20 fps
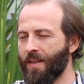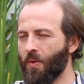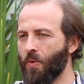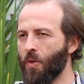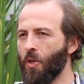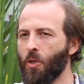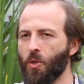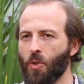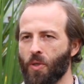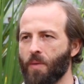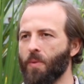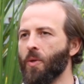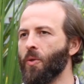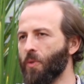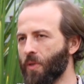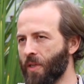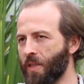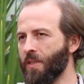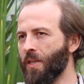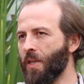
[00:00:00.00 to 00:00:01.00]
When we talk
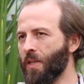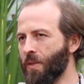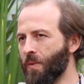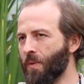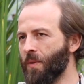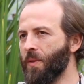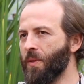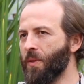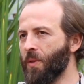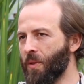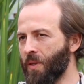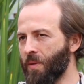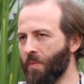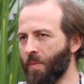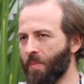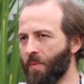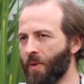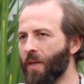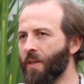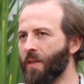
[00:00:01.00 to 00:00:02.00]
about organization, or we talk
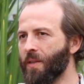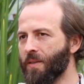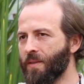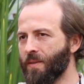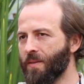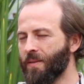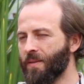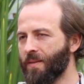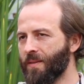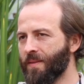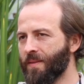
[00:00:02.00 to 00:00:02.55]
about products,